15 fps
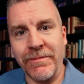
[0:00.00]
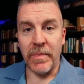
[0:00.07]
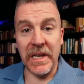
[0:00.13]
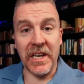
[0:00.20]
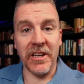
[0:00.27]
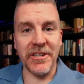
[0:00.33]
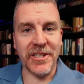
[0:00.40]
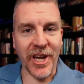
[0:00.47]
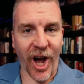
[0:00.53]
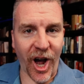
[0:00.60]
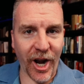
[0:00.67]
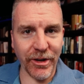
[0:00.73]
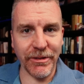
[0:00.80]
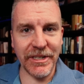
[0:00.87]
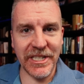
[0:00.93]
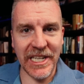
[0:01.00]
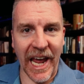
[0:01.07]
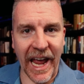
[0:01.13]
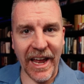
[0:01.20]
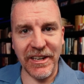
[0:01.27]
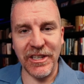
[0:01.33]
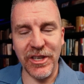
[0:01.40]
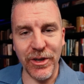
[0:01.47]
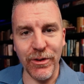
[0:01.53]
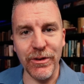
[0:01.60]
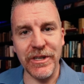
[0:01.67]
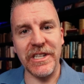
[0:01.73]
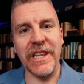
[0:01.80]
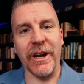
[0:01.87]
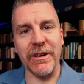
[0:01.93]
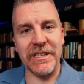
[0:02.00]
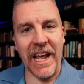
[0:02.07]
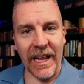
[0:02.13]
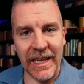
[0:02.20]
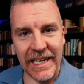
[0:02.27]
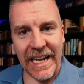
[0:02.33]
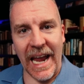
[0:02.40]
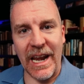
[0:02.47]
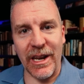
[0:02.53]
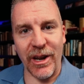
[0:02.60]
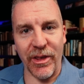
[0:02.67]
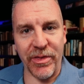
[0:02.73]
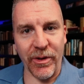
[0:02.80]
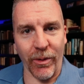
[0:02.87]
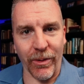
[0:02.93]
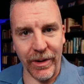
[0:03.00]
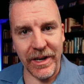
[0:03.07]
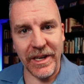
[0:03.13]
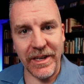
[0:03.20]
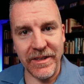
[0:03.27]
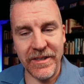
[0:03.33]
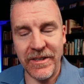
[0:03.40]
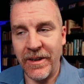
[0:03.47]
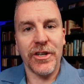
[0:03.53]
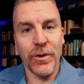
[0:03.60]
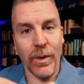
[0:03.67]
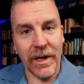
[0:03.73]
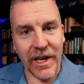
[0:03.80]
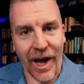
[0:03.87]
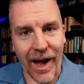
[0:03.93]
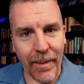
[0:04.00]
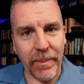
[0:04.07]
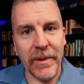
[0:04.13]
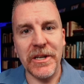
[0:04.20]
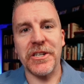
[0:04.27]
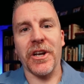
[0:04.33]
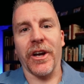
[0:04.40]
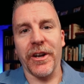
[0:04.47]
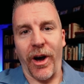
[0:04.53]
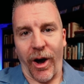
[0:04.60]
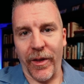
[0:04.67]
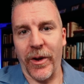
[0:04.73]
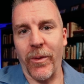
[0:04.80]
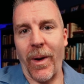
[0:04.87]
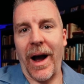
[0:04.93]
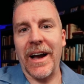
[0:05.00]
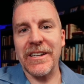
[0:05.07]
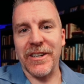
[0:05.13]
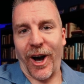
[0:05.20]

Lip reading: because Congress can't use their delegated authorities to accomplish an otherwise